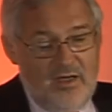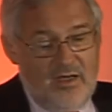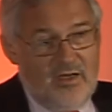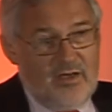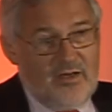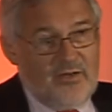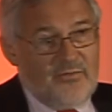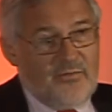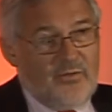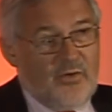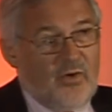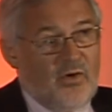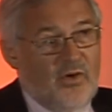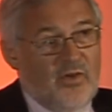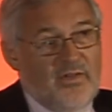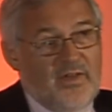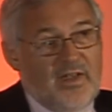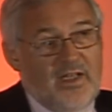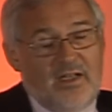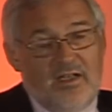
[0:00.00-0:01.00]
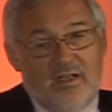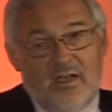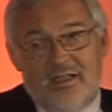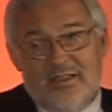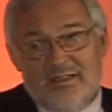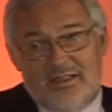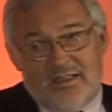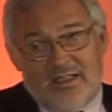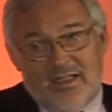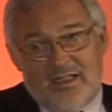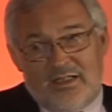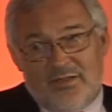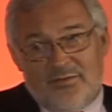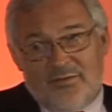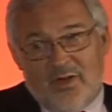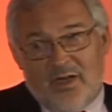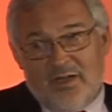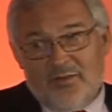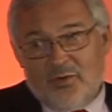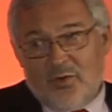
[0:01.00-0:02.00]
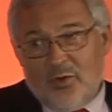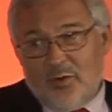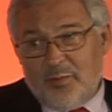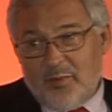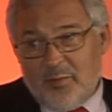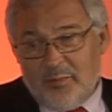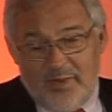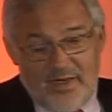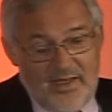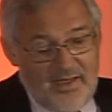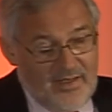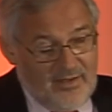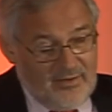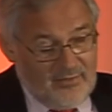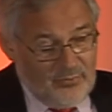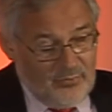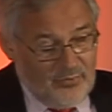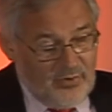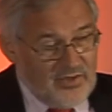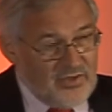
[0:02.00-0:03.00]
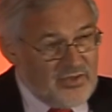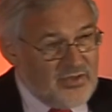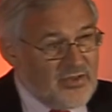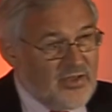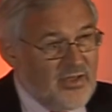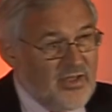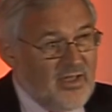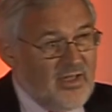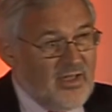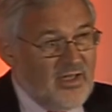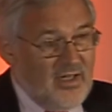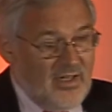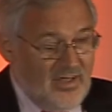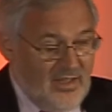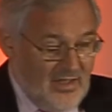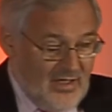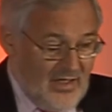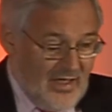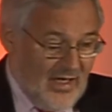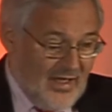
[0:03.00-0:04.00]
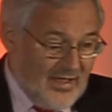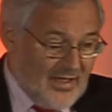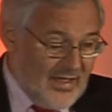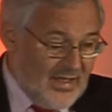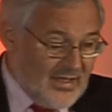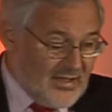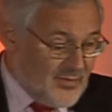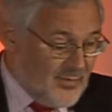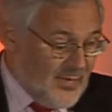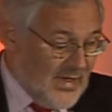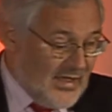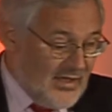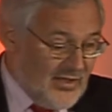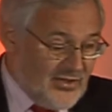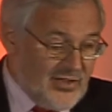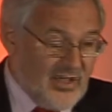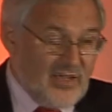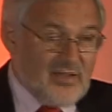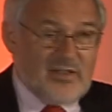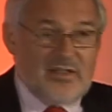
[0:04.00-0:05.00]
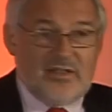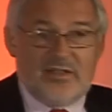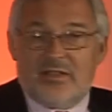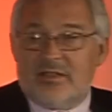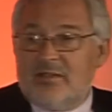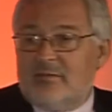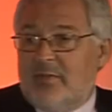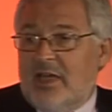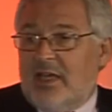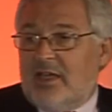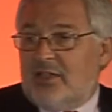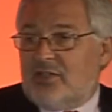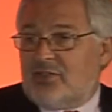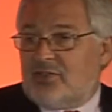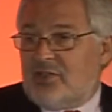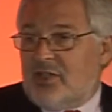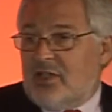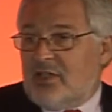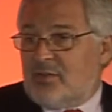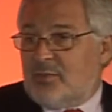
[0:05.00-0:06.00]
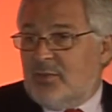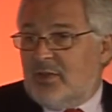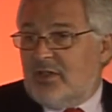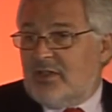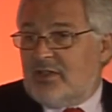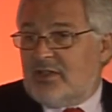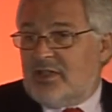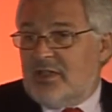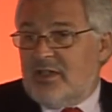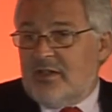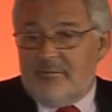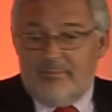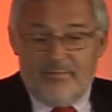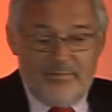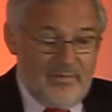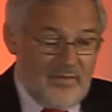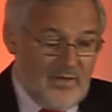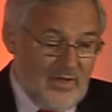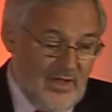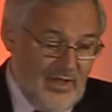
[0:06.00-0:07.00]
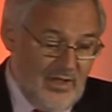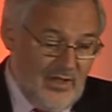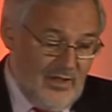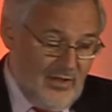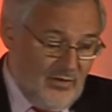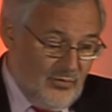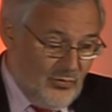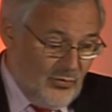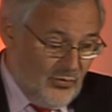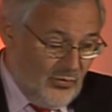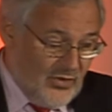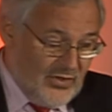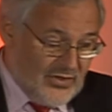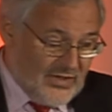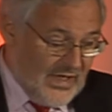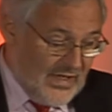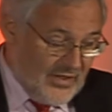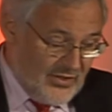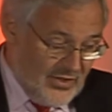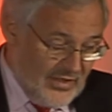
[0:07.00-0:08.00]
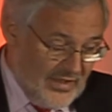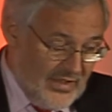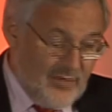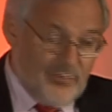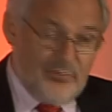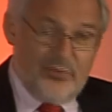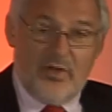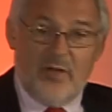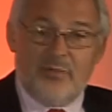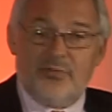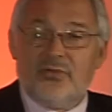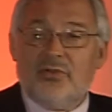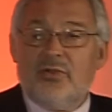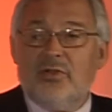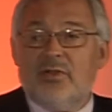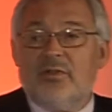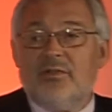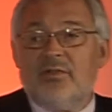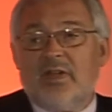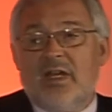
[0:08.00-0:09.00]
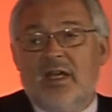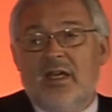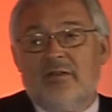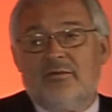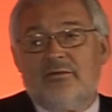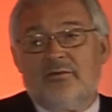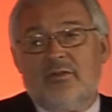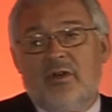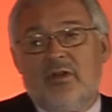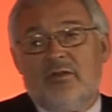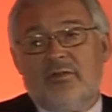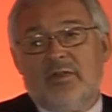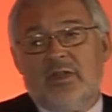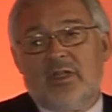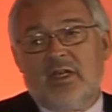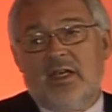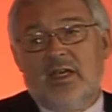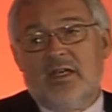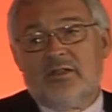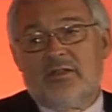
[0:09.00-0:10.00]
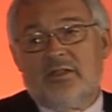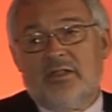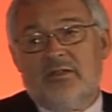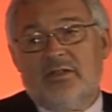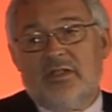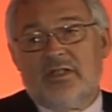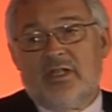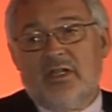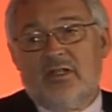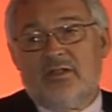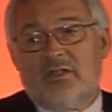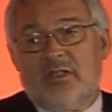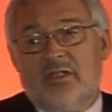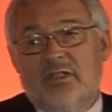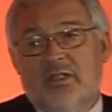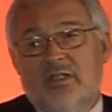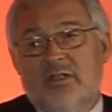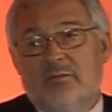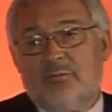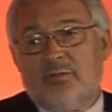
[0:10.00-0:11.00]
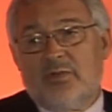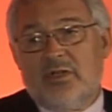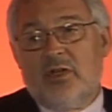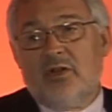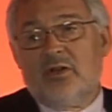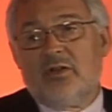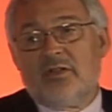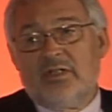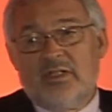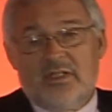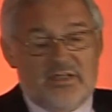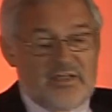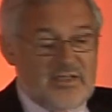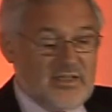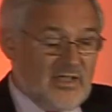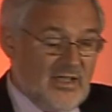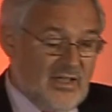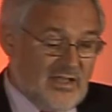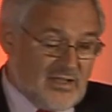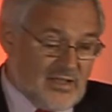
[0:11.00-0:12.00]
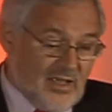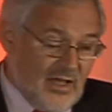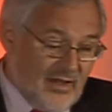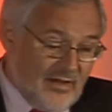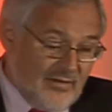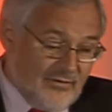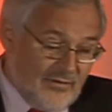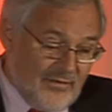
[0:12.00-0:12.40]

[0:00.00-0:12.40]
for the 1985 corporate plan, which, against Maggie's judgment, was actually approved, gave Rover the K-Series engine that prolonged its life.